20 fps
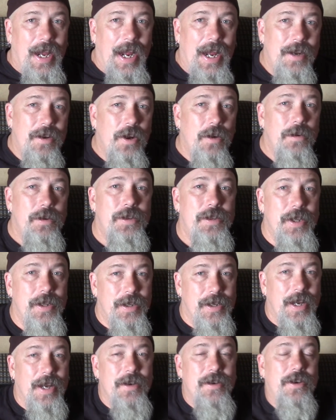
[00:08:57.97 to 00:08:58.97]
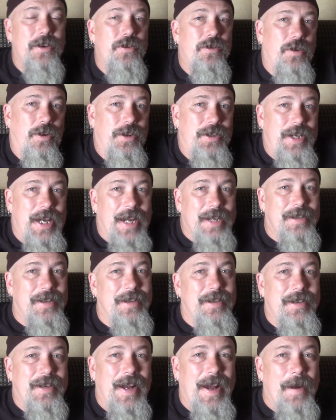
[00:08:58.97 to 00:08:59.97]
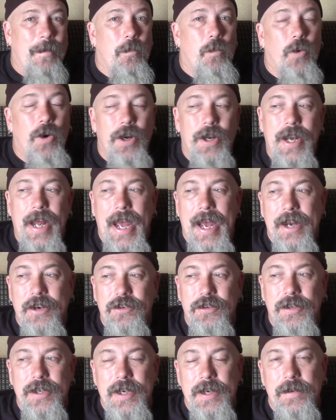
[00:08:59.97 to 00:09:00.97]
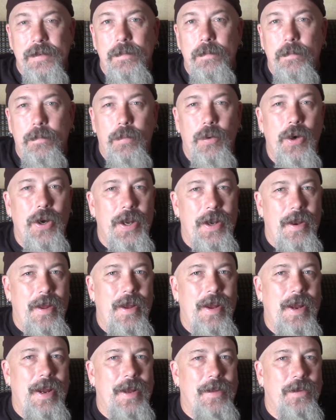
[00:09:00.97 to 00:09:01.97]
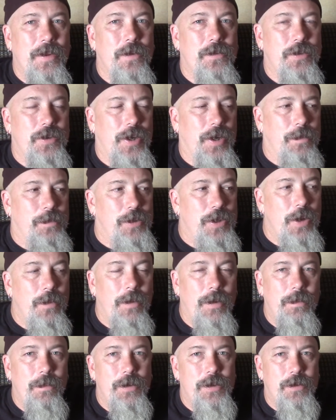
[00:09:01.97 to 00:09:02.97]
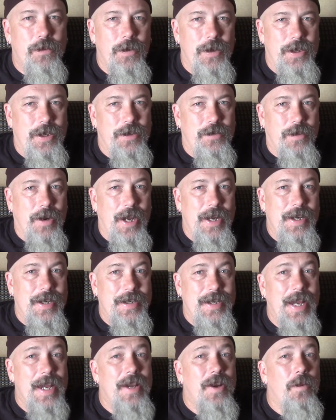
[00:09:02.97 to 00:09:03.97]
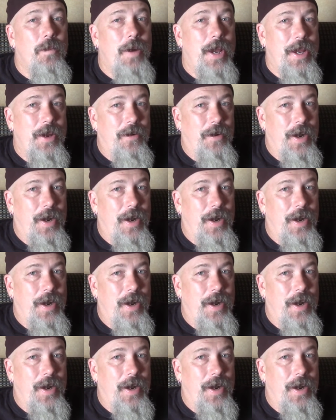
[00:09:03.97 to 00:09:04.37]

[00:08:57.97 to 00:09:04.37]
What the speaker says: And notice that the gun control attacks at the time weren't actually put in those terms. No one was going to try to take away your